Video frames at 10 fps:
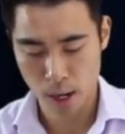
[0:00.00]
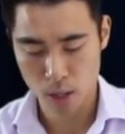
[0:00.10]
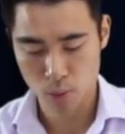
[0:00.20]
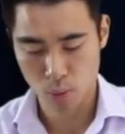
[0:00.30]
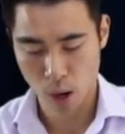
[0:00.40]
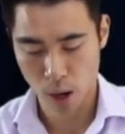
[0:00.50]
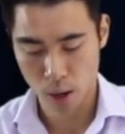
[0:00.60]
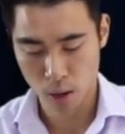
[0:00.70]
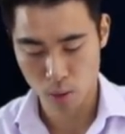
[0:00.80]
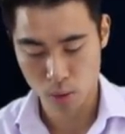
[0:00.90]
minus
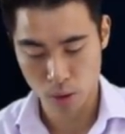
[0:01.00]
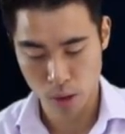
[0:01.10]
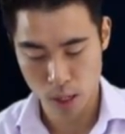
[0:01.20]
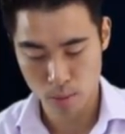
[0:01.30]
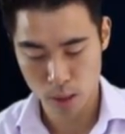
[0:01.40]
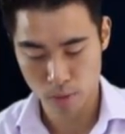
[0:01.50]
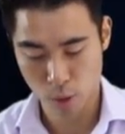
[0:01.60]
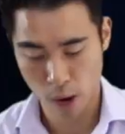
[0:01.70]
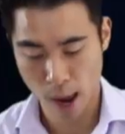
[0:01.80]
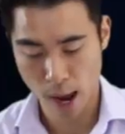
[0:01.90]
1, oops, sorry, that's plus
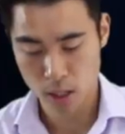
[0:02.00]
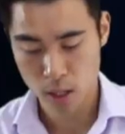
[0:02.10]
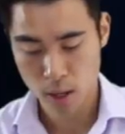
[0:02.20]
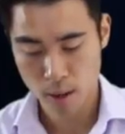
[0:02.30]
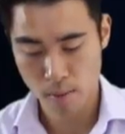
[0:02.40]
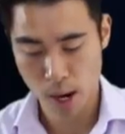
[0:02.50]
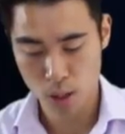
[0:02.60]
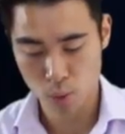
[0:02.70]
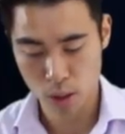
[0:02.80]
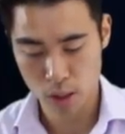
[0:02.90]
4x.
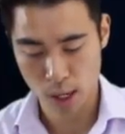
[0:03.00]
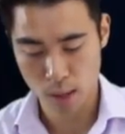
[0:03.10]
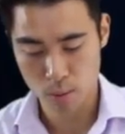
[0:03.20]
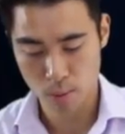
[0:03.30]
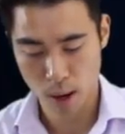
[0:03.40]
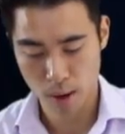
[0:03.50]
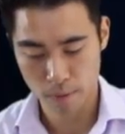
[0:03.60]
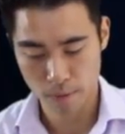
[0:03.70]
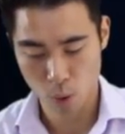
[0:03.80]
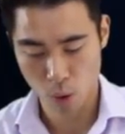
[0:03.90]
Minus 1 times by
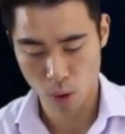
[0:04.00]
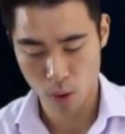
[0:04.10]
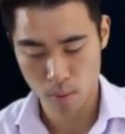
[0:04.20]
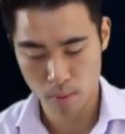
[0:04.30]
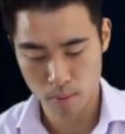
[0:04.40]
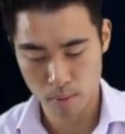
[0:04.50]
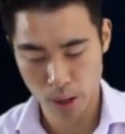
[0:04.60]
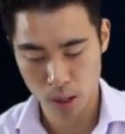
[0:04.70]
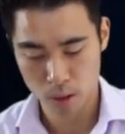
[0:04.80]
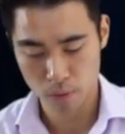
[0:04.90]
4
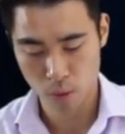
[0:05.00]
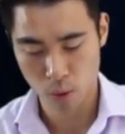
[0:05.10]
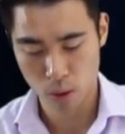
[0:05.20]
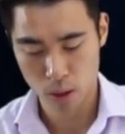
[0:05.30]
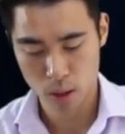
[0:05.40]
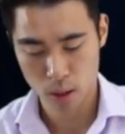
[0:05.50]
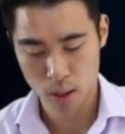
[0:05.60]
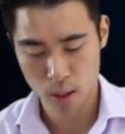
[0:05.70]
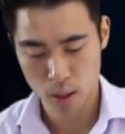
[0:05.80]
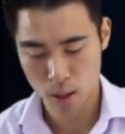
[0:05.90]
minus 4
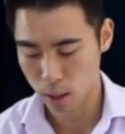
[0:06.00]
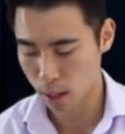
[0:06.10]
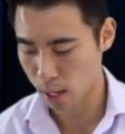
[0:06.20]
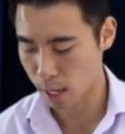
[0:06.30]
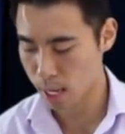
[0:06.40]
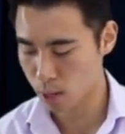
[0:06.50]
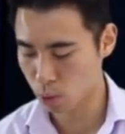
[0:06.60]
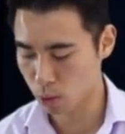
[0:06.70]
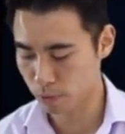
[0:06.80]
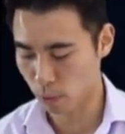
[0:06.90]

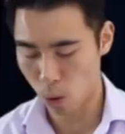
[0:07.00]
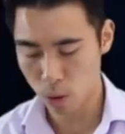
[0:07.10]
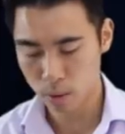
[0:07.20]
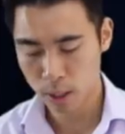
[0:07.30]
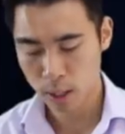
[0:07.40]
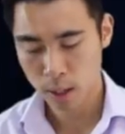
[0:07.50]
equals 4.